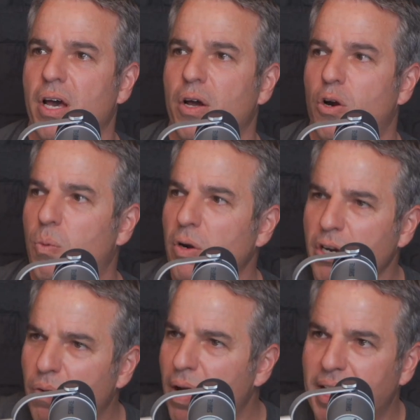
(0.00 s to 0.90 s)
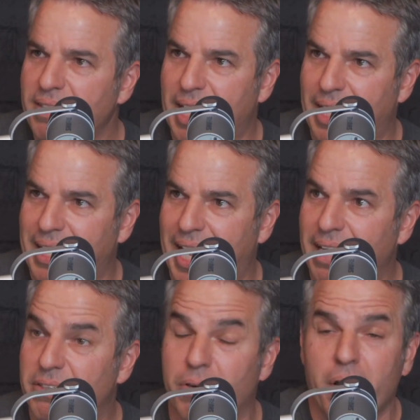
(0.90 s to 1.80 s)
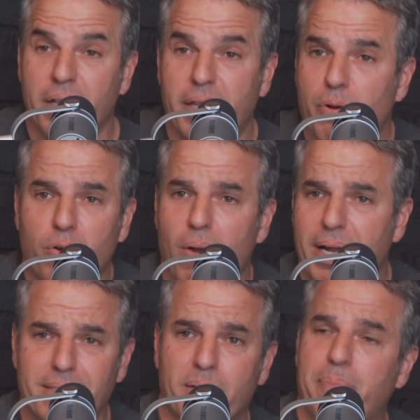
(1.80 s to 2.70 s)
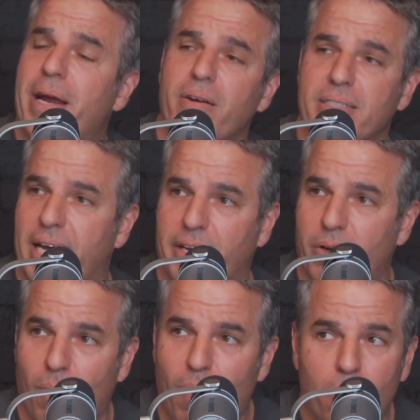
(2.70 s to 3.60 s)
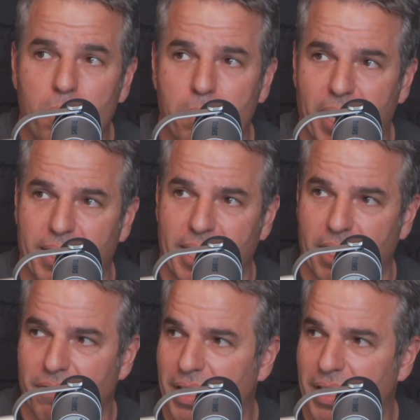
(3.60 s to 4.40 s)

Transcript: who weren't crying because they had cancer. They were crying because their parents had to go home at the end of the